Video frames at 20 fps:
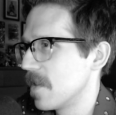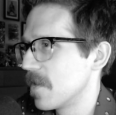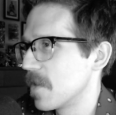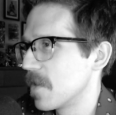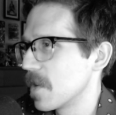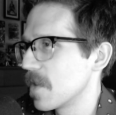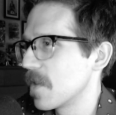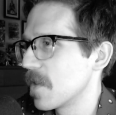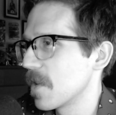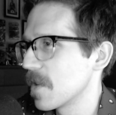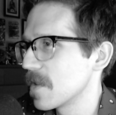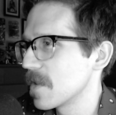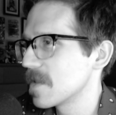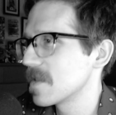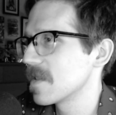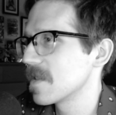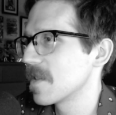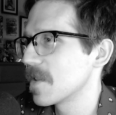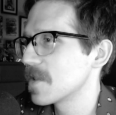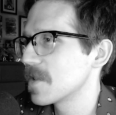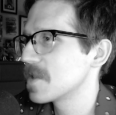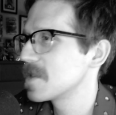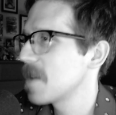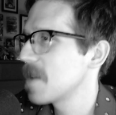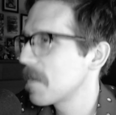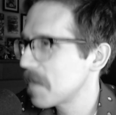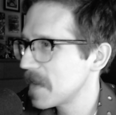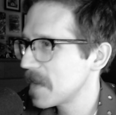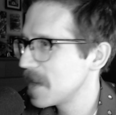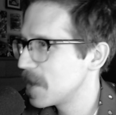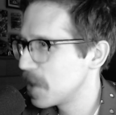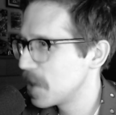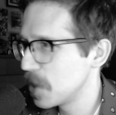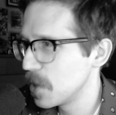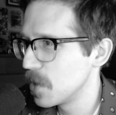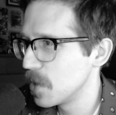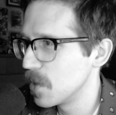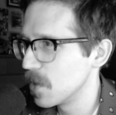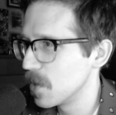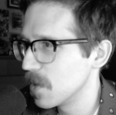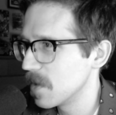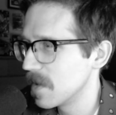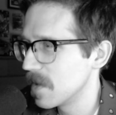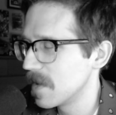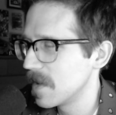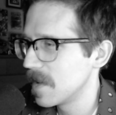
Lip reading: There's something to